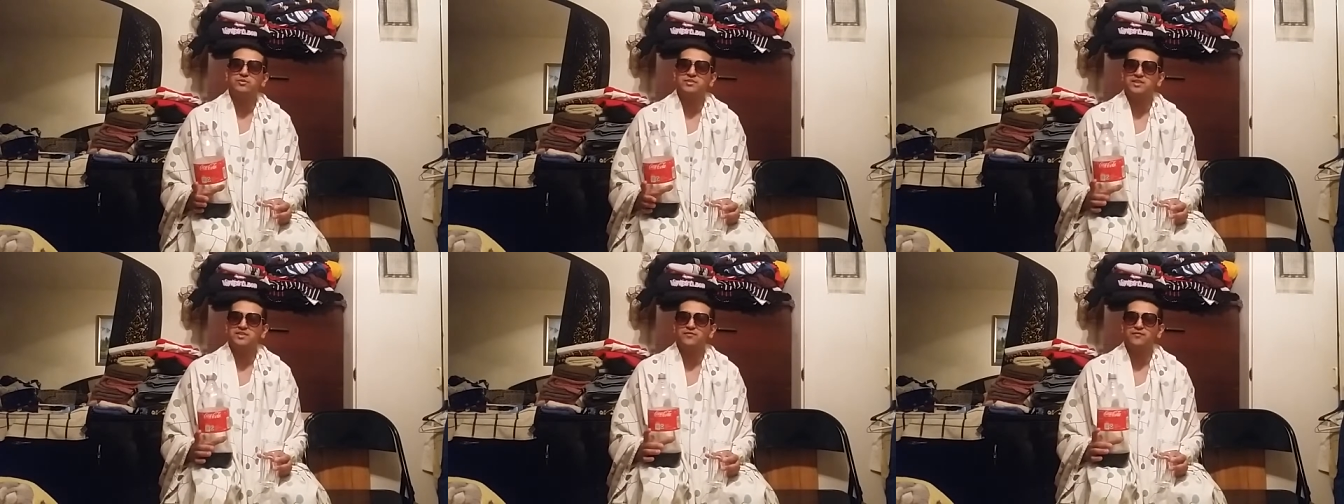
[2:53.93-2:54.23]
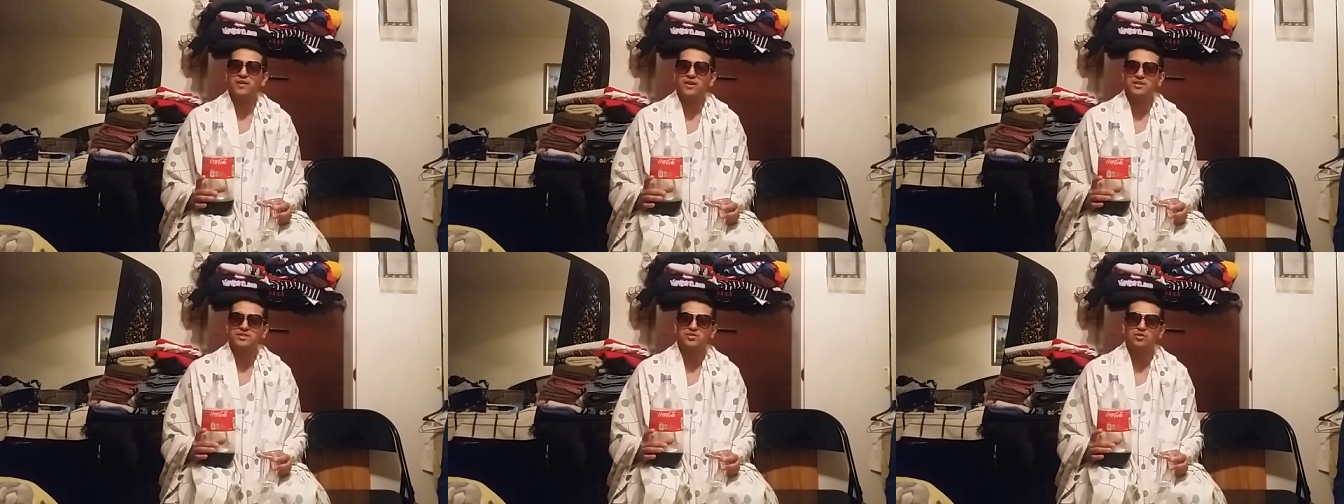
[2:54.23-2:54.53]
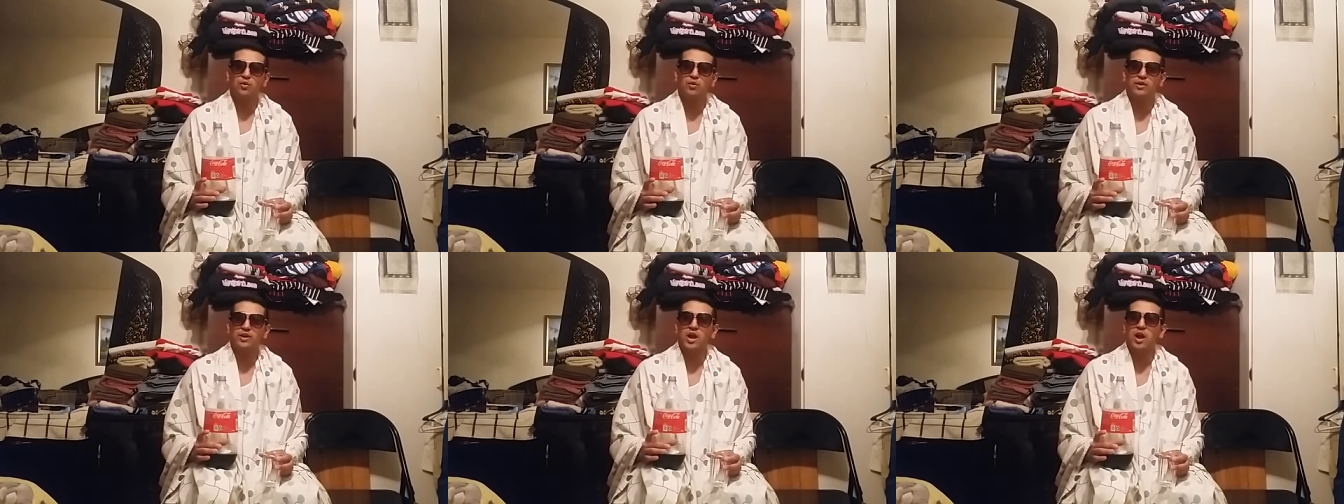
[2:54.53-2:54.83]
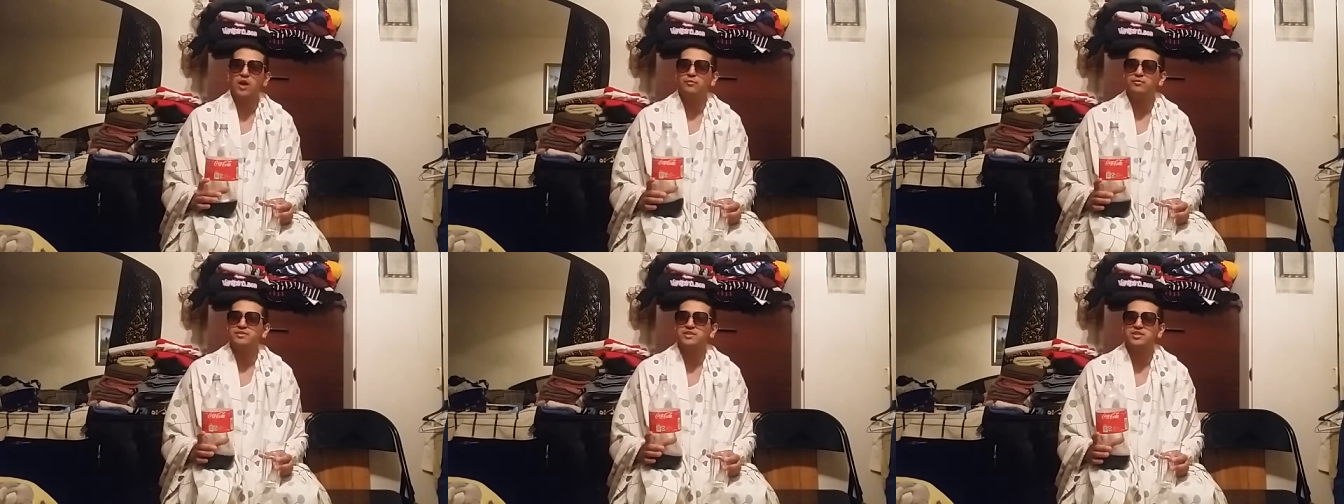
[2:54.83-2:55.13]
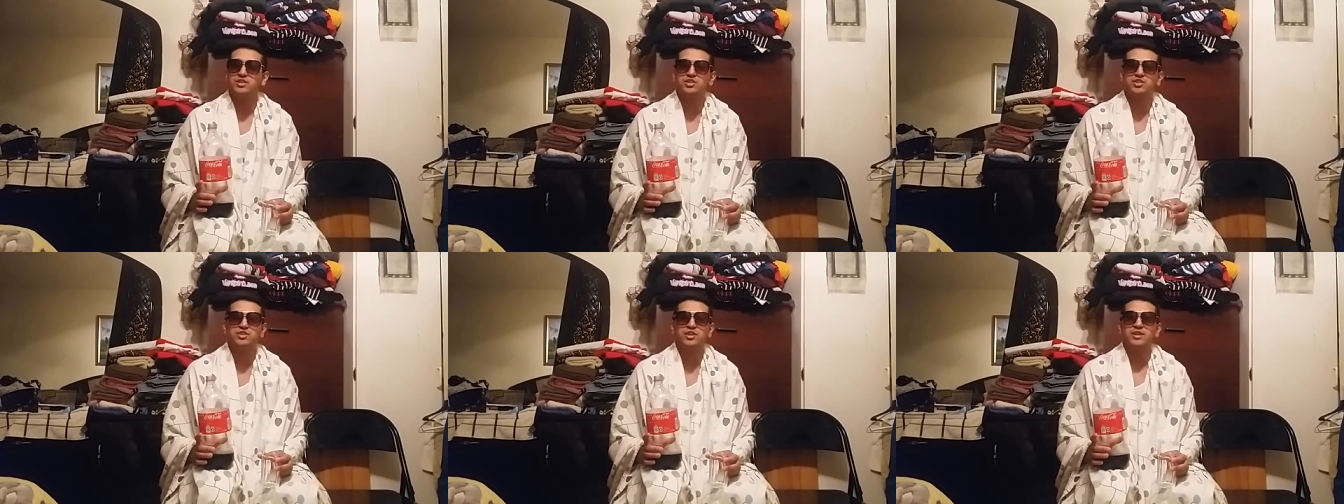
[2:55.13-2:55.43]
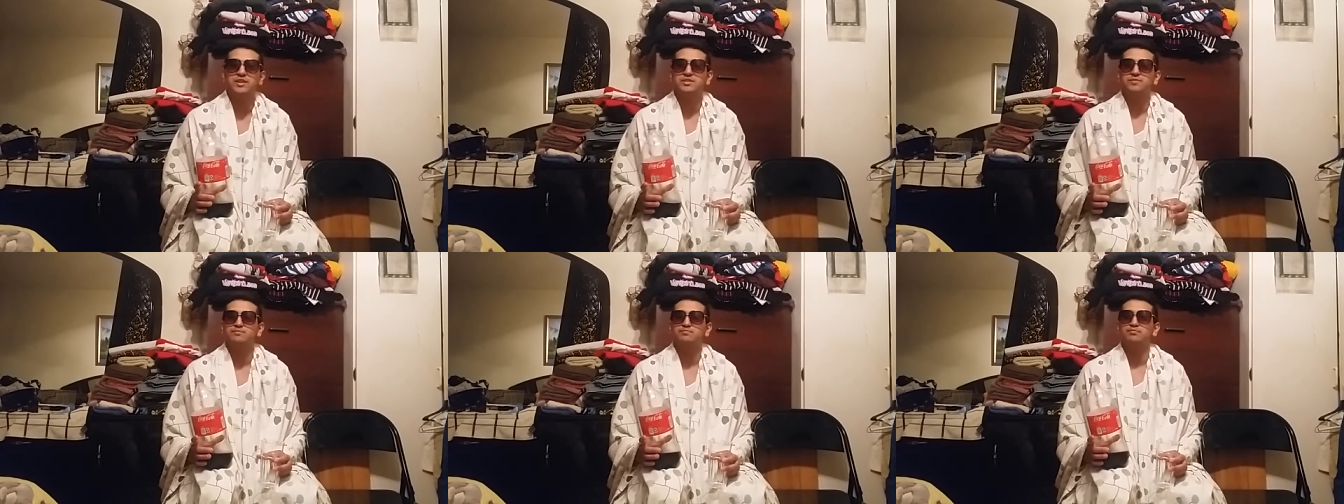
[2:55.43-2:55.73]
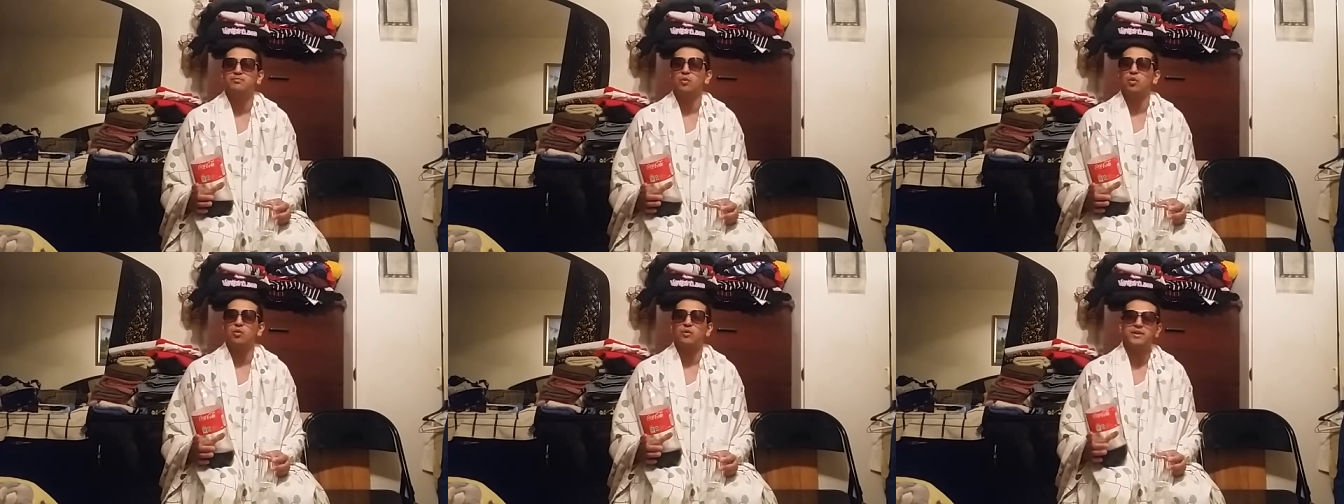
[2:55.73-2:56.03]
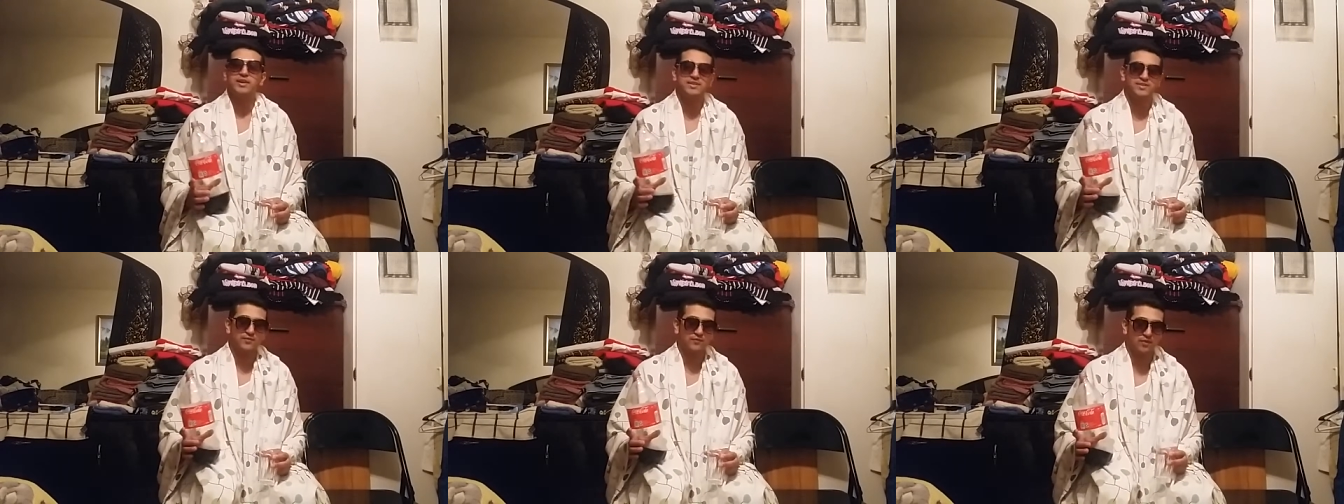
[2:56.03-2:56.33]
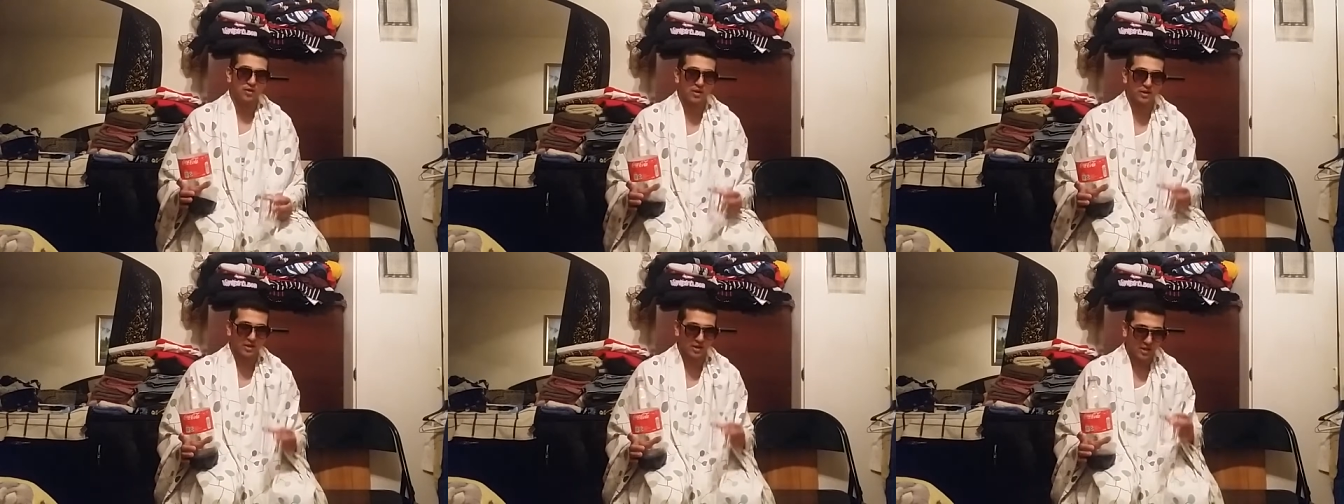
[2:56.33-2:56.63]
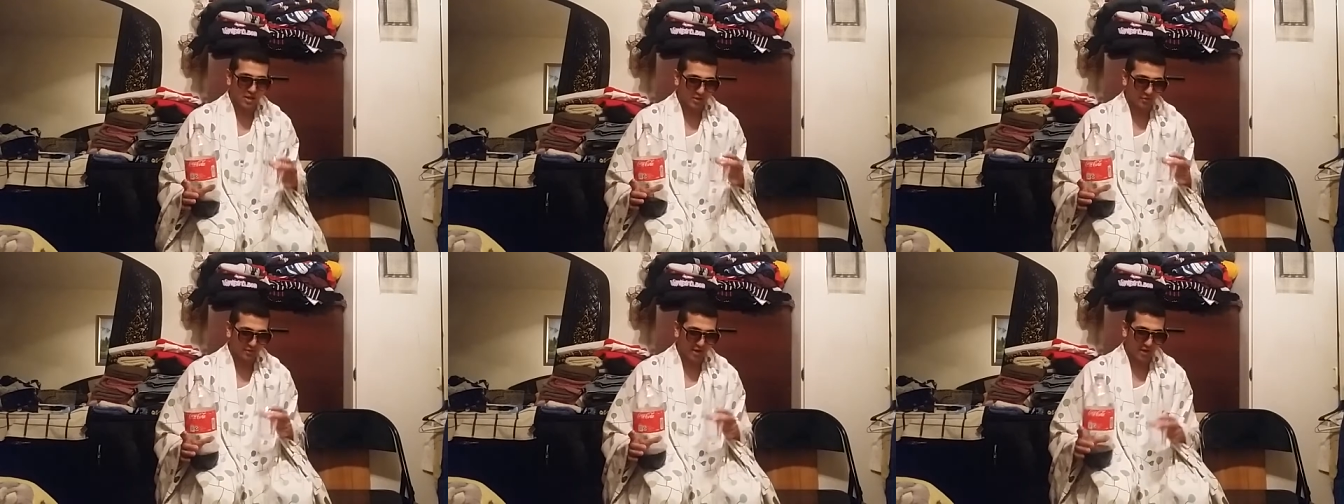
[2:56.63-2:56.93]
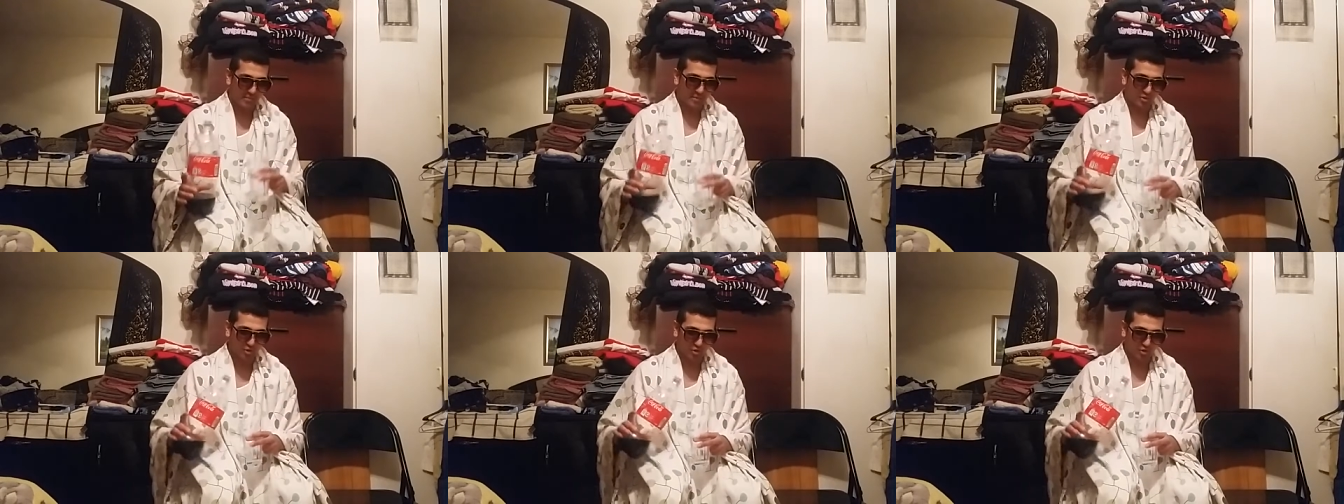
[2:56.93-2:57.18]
What the fuck is going on with this shit? It's boring as fuck. Grab a